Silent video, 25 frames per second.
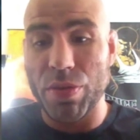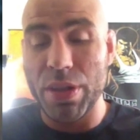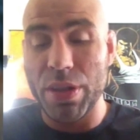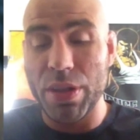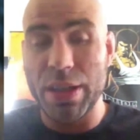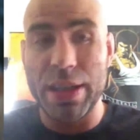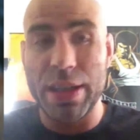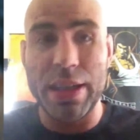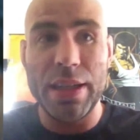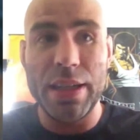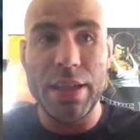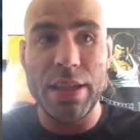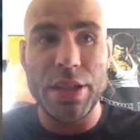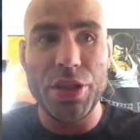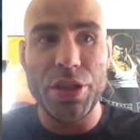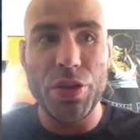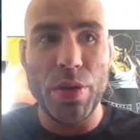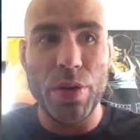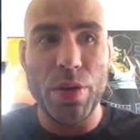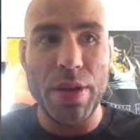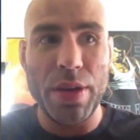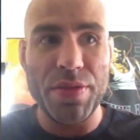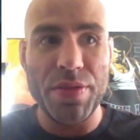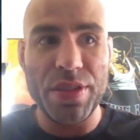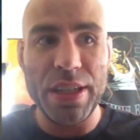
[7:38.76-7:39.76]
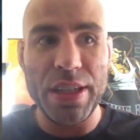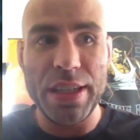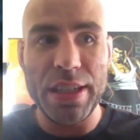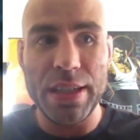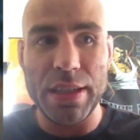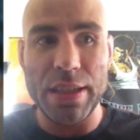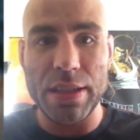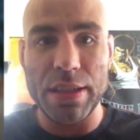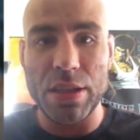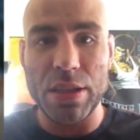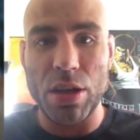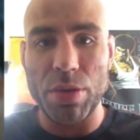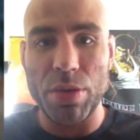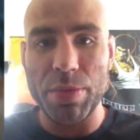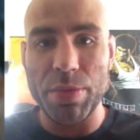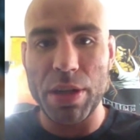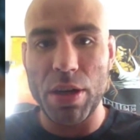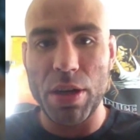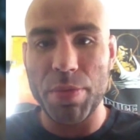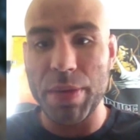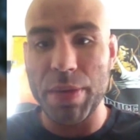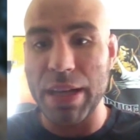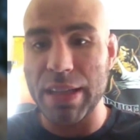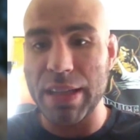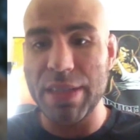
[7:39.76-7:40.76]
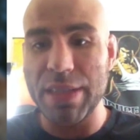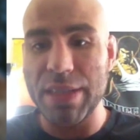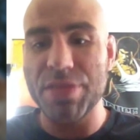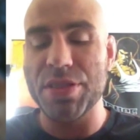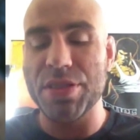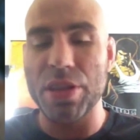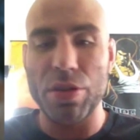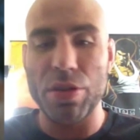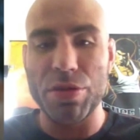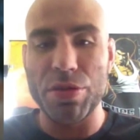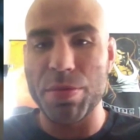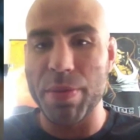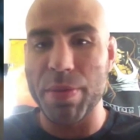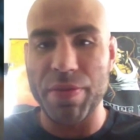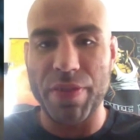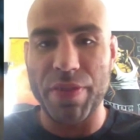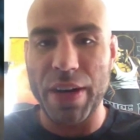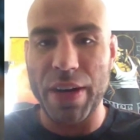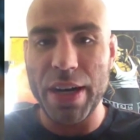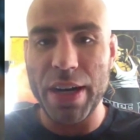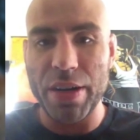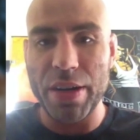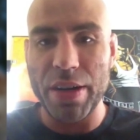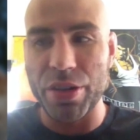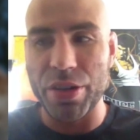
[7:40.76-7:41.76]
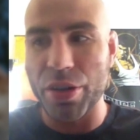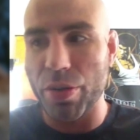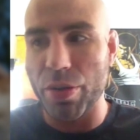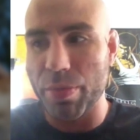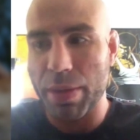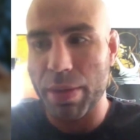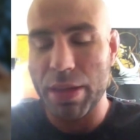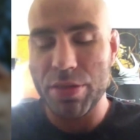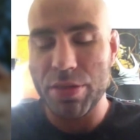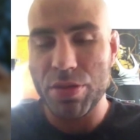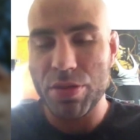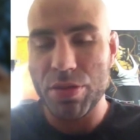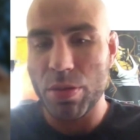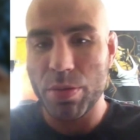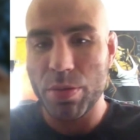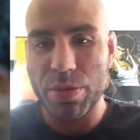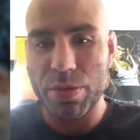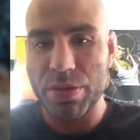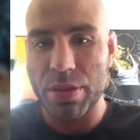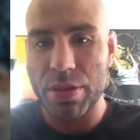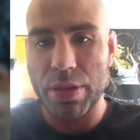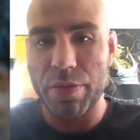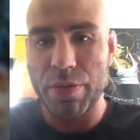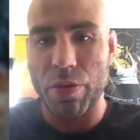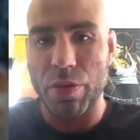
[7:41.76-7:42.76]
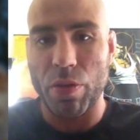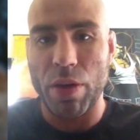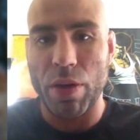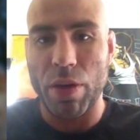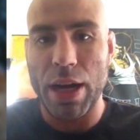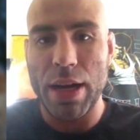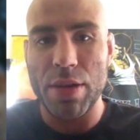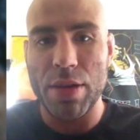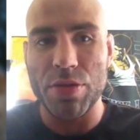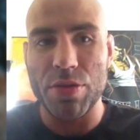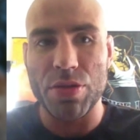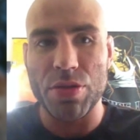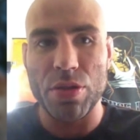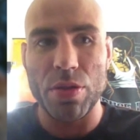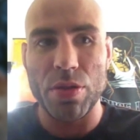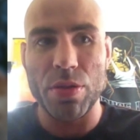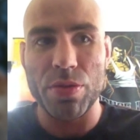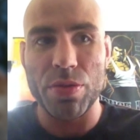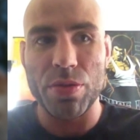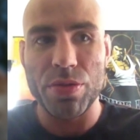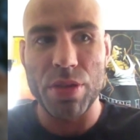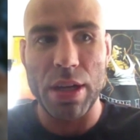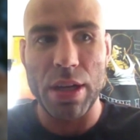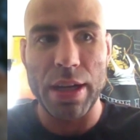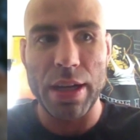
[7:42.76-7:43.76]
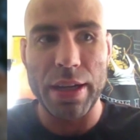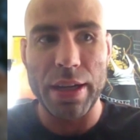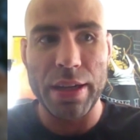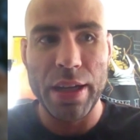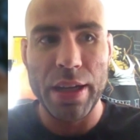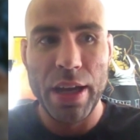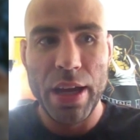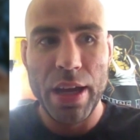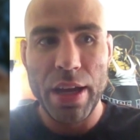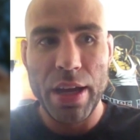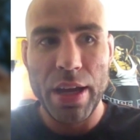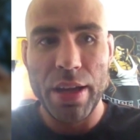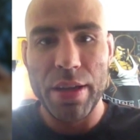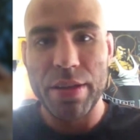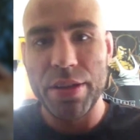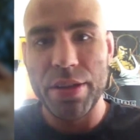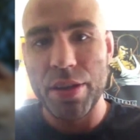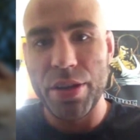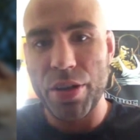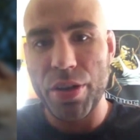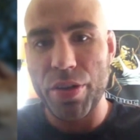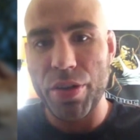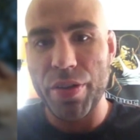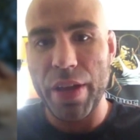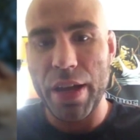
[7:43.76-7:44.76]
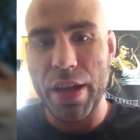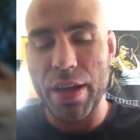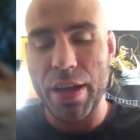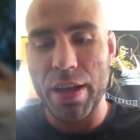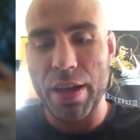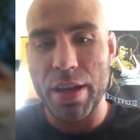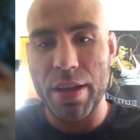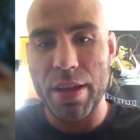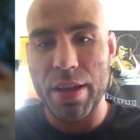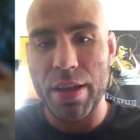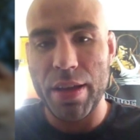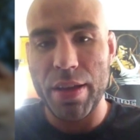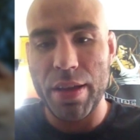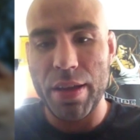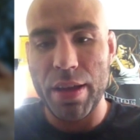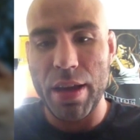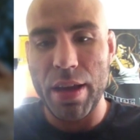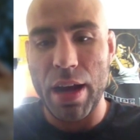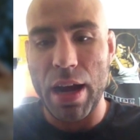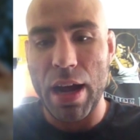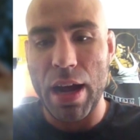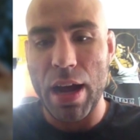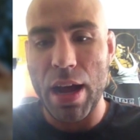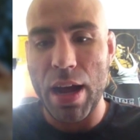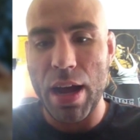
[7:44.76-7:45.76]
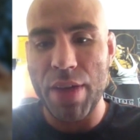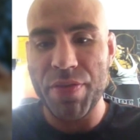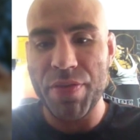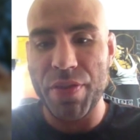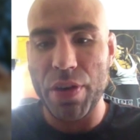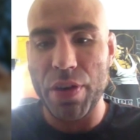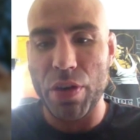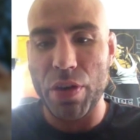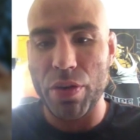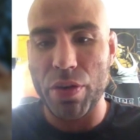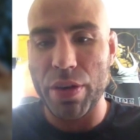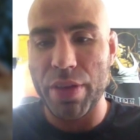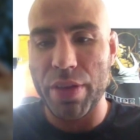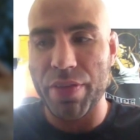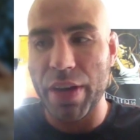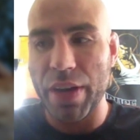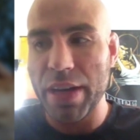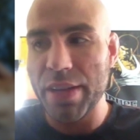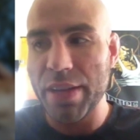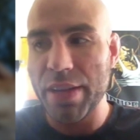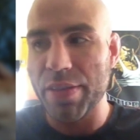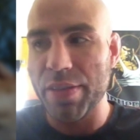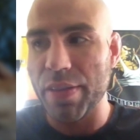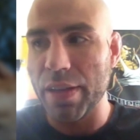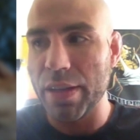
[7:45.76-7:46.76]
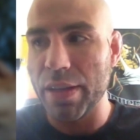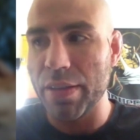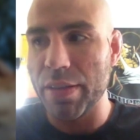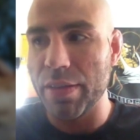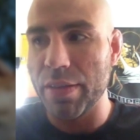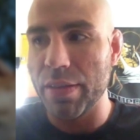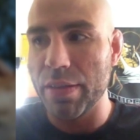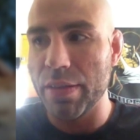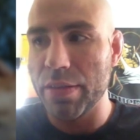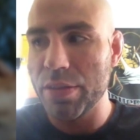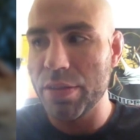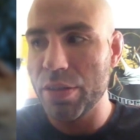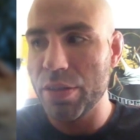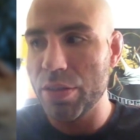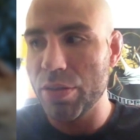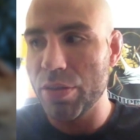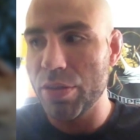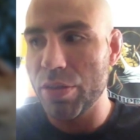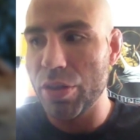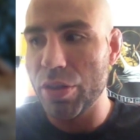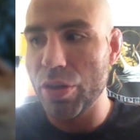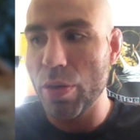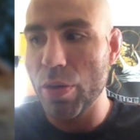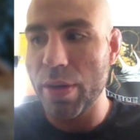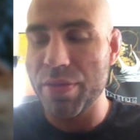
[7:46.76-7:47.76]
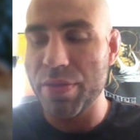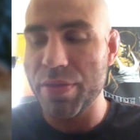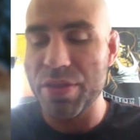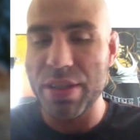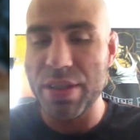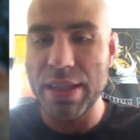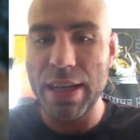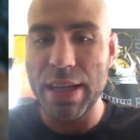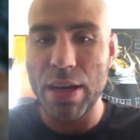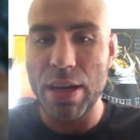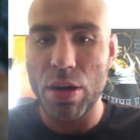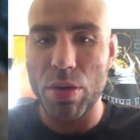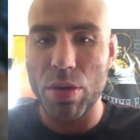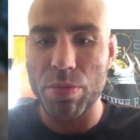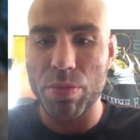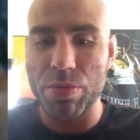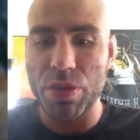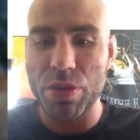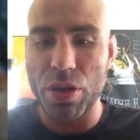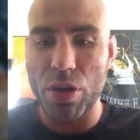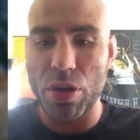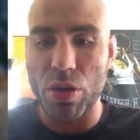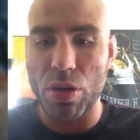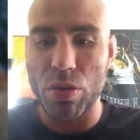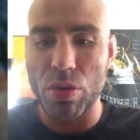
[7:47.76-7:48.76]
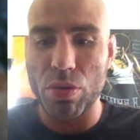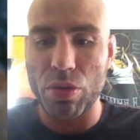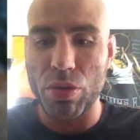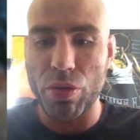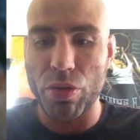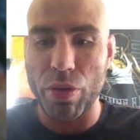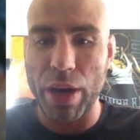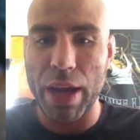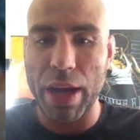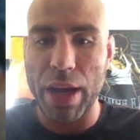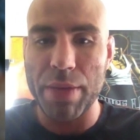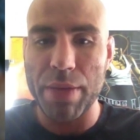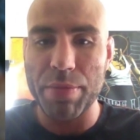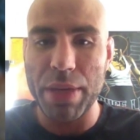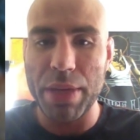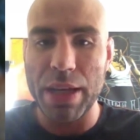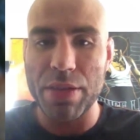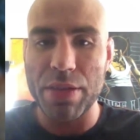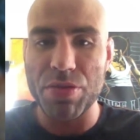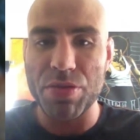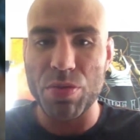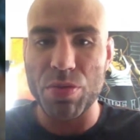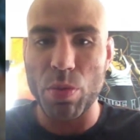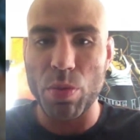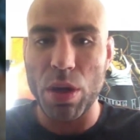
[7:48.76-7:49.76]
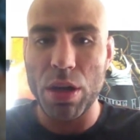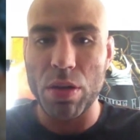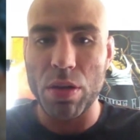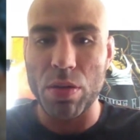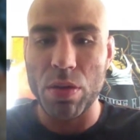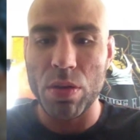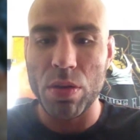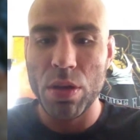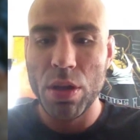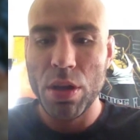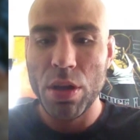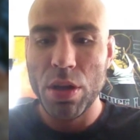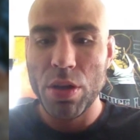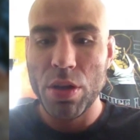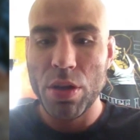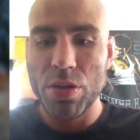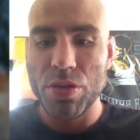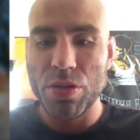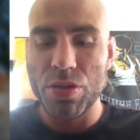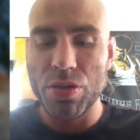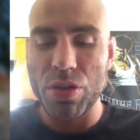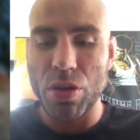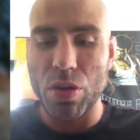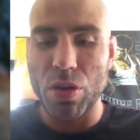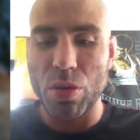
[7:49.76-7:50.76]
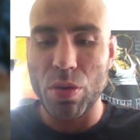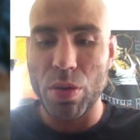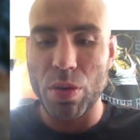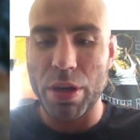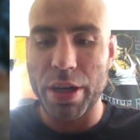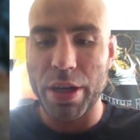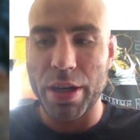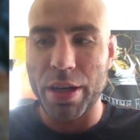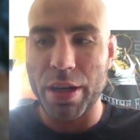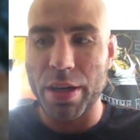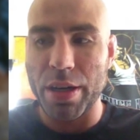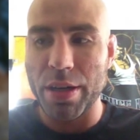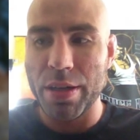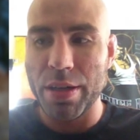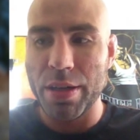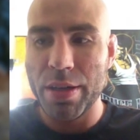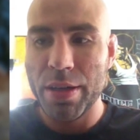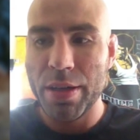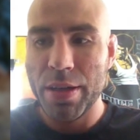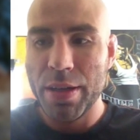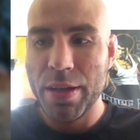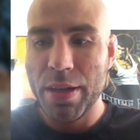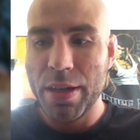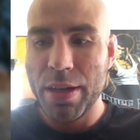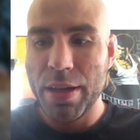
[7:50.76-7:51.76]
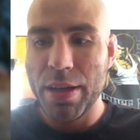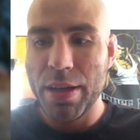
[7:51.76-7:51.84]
really in the UFC and coming up, at least the Ultimate Fighter. Bellator wasn't even around, so it was like, I felt if anything, the UFC helped create me as well. So.